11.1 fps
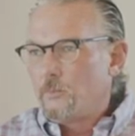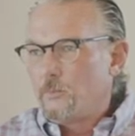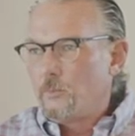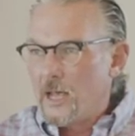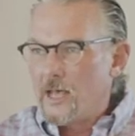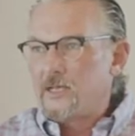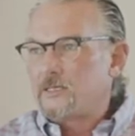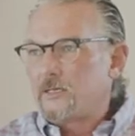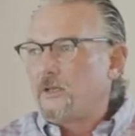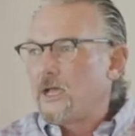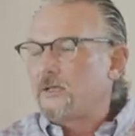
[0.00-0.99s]
But
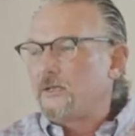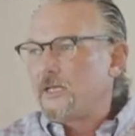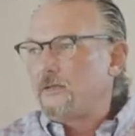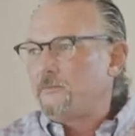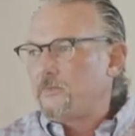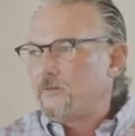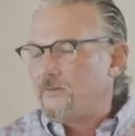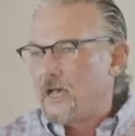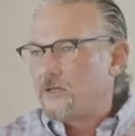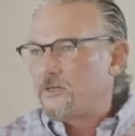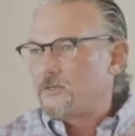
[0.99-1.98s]
luckily, the
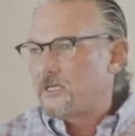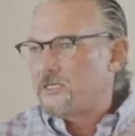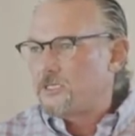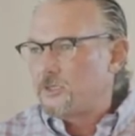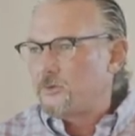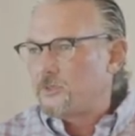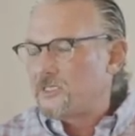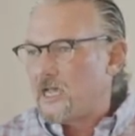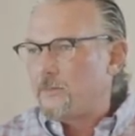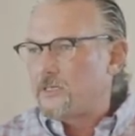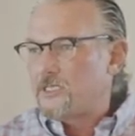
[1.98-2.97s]
values that you
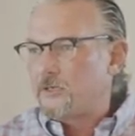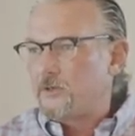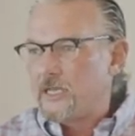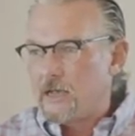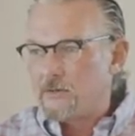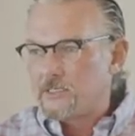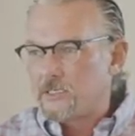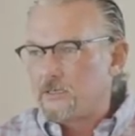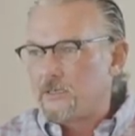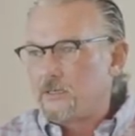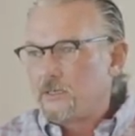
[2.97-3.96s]
establish here in
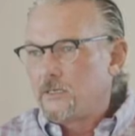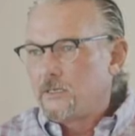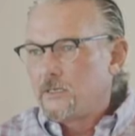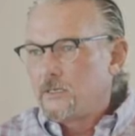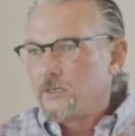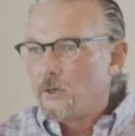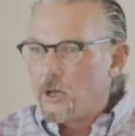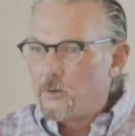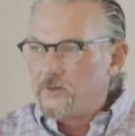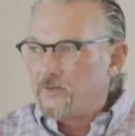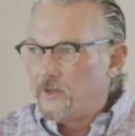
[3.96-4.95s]
Galveston, you
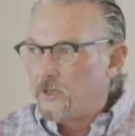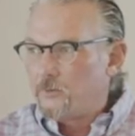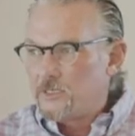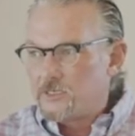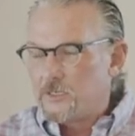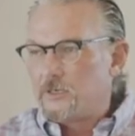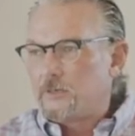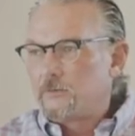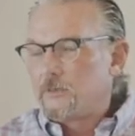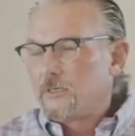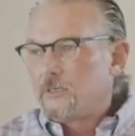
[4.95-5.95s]
always get a return.
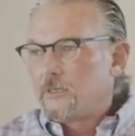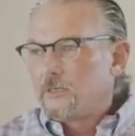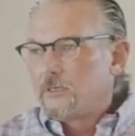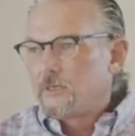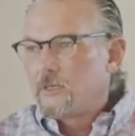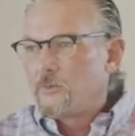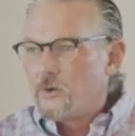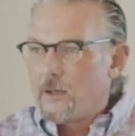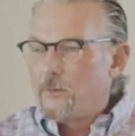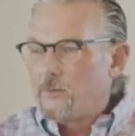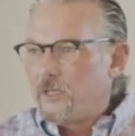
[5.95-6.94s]
The
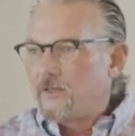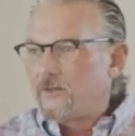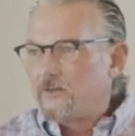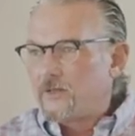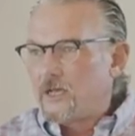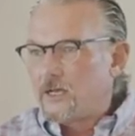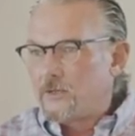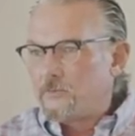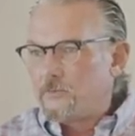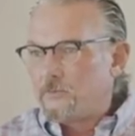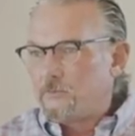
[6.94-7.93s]
problem is
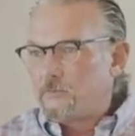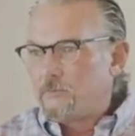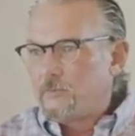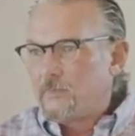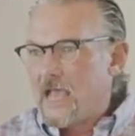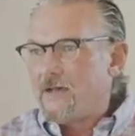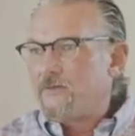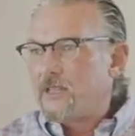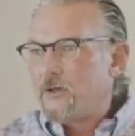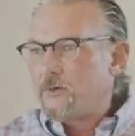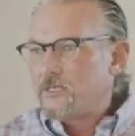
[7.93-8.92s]
having
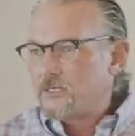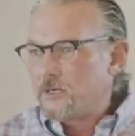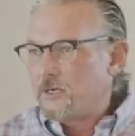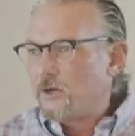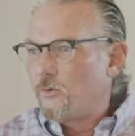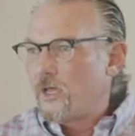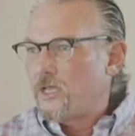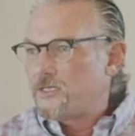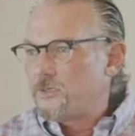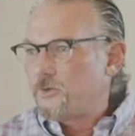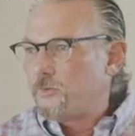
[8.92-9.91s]
that return equate
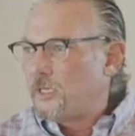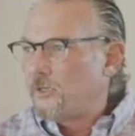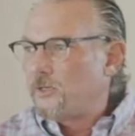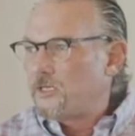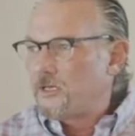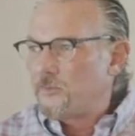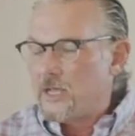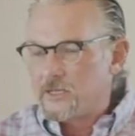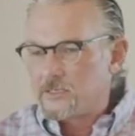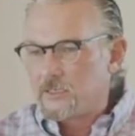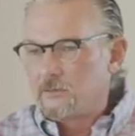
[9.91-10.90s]
to middle-income
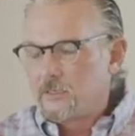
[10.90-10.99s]
housing.